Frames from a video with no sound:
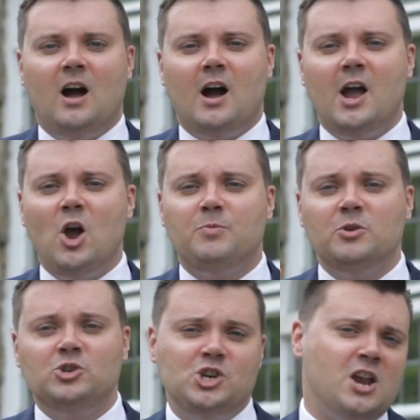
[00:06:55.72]
I hope
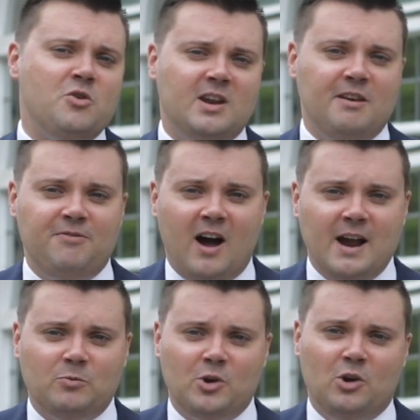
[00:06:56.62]
you genuinely
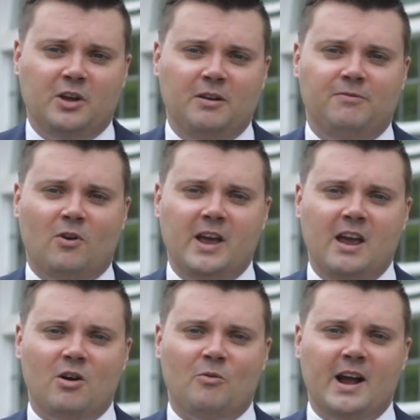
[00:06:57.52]
find what you're looking for
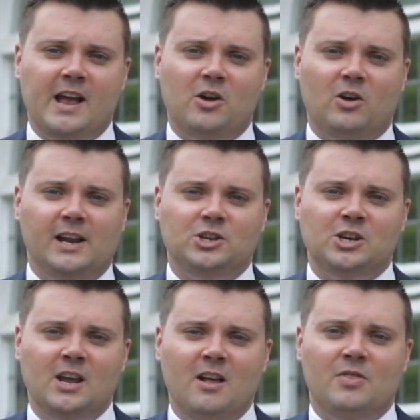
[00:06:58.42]
here at Reigate College